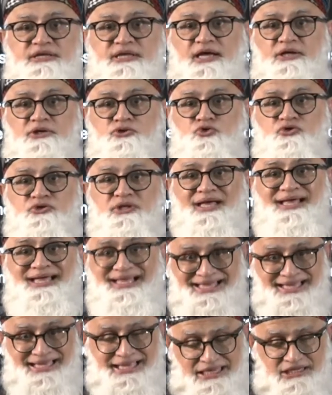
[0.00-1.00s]
to the
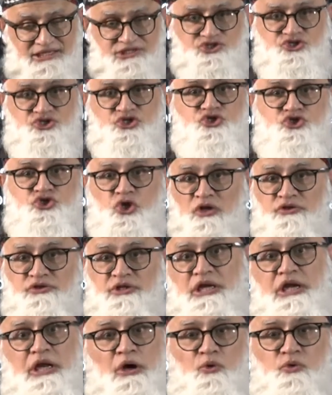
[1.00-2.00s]
interest on the
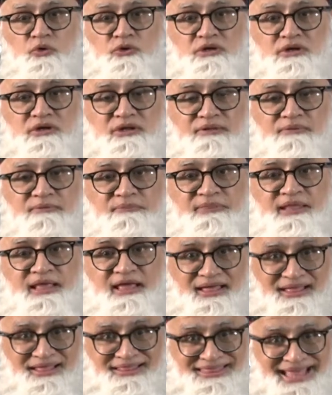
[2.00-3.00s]
loan.
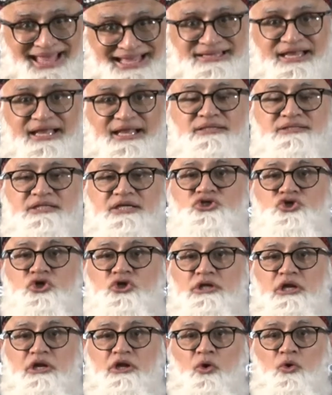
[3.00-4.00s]
That interest on
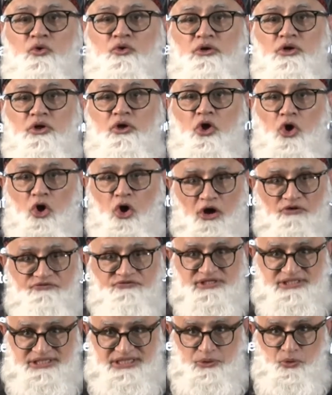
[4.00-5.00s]
the loan
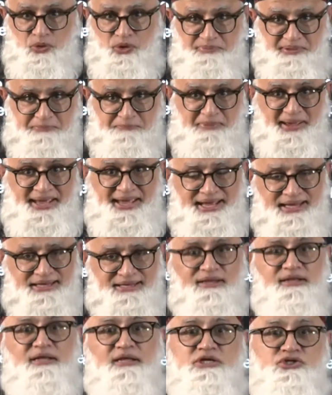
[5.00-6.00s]
obviously will be paid,
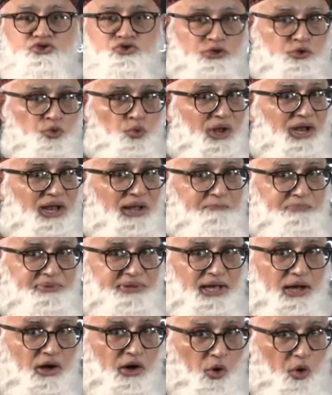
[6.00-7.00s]
so it will
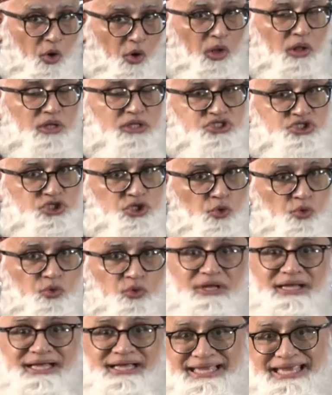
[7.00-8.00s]
appear also
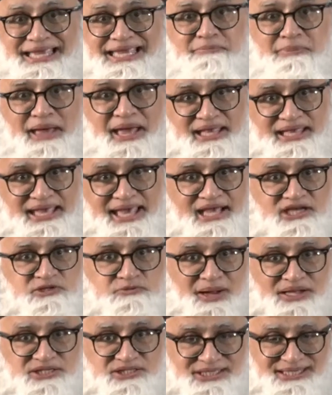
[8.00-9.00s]
in my cash
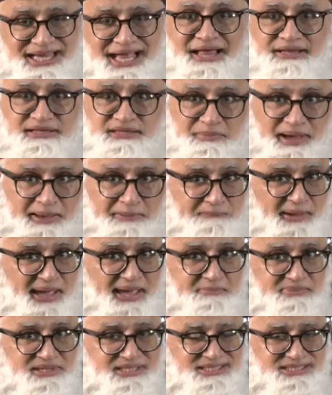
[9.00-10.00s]
budget under my
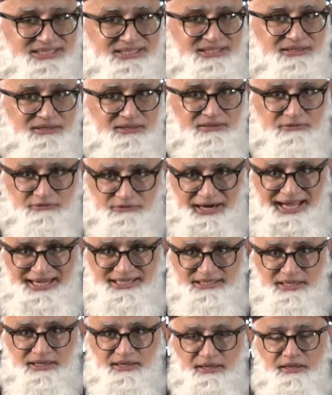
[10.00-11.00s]
payments, right?
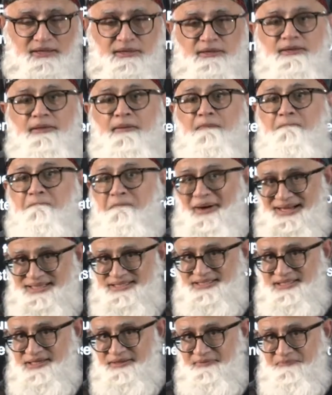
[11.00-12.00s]

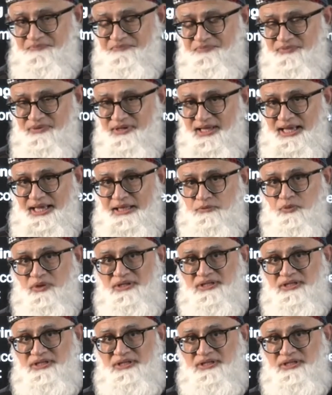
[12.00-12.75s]
But it will